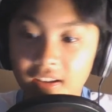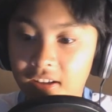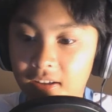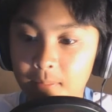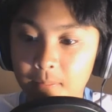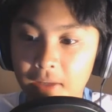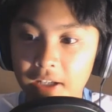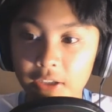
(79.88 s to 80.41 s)

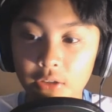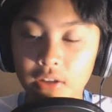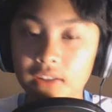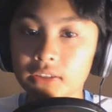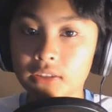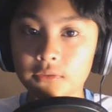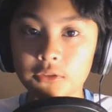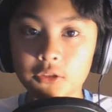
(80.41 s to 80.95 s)
um i know i
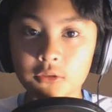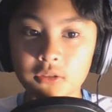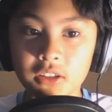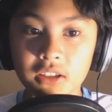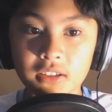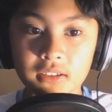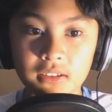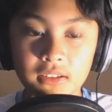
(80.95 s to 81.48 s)
love doing
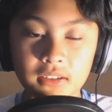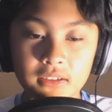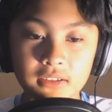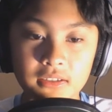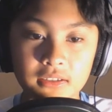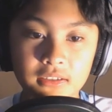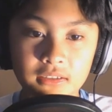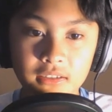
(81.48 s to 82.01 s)
it
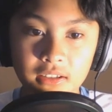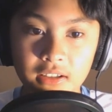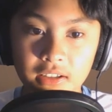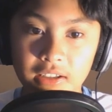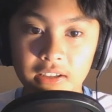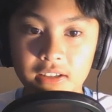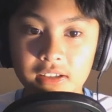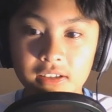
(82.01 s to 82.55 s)
and
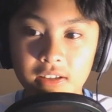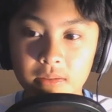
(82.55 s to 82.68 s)
uh,